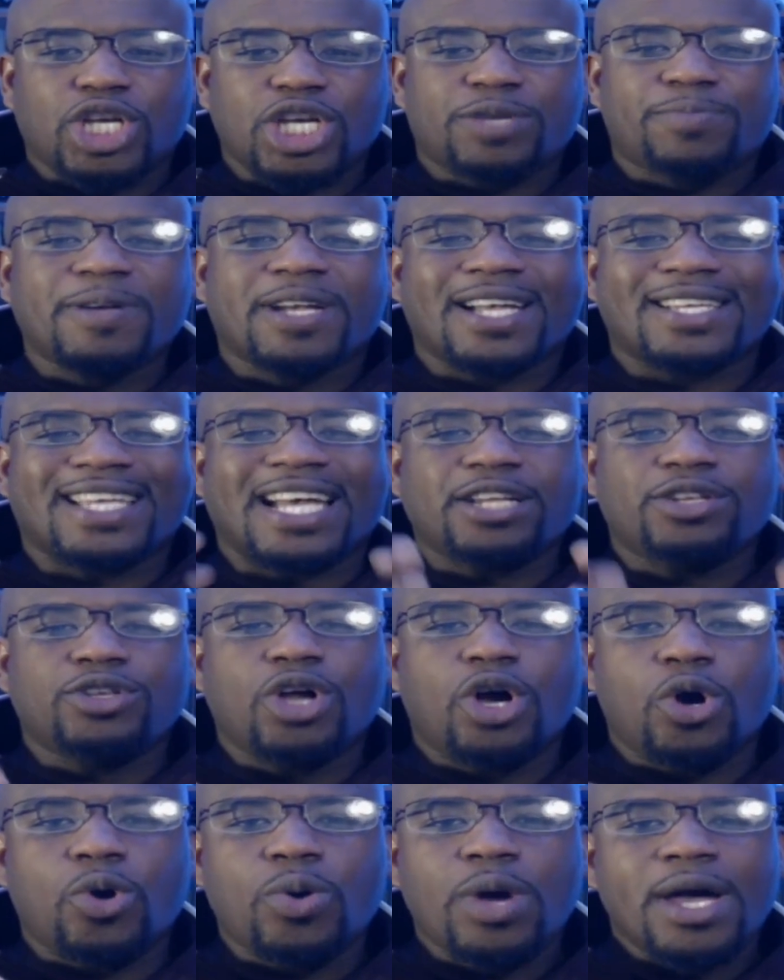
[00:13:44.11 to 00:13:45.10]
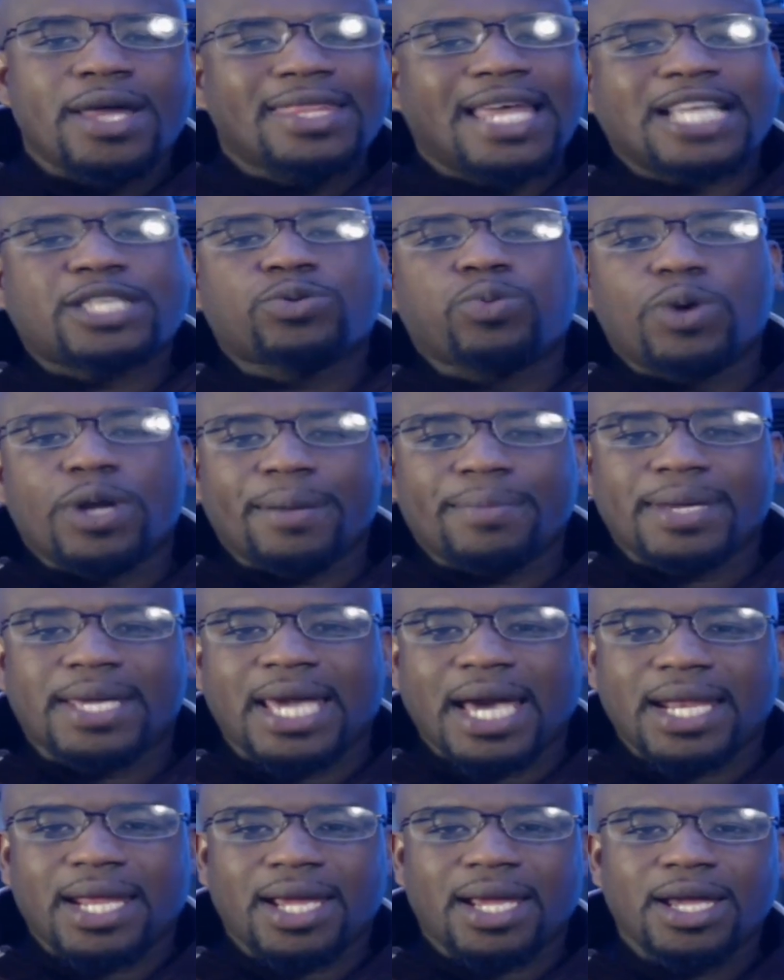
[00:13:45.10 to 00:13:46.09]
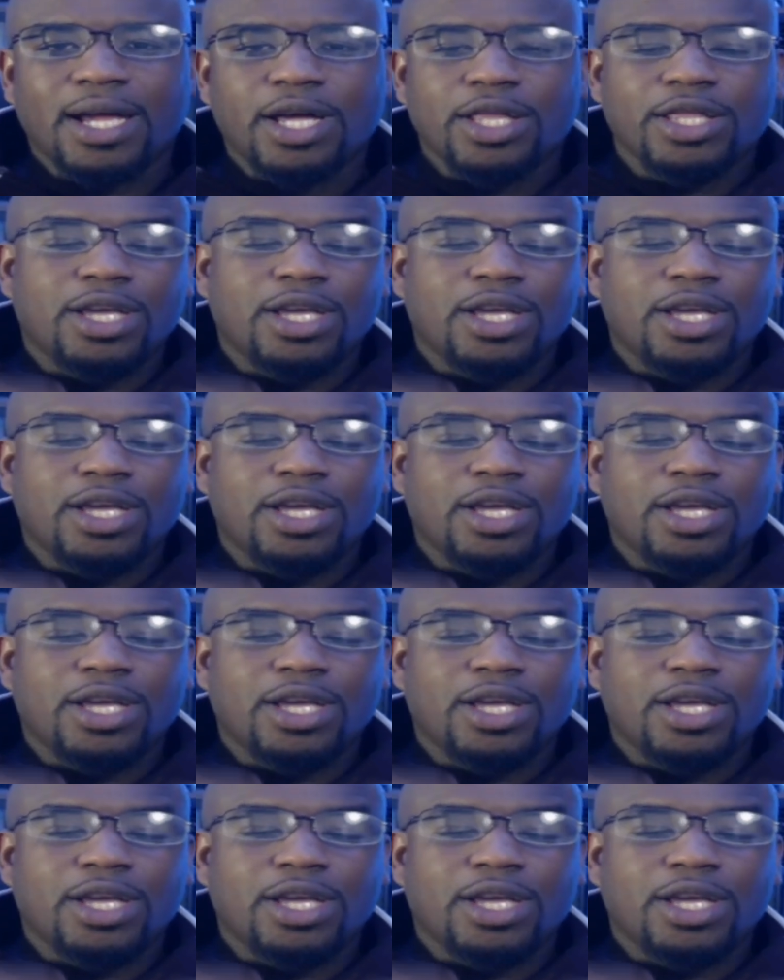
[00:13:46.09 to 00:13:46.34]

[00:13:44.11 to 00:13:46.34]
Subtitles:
just because I know that's what I'm getting.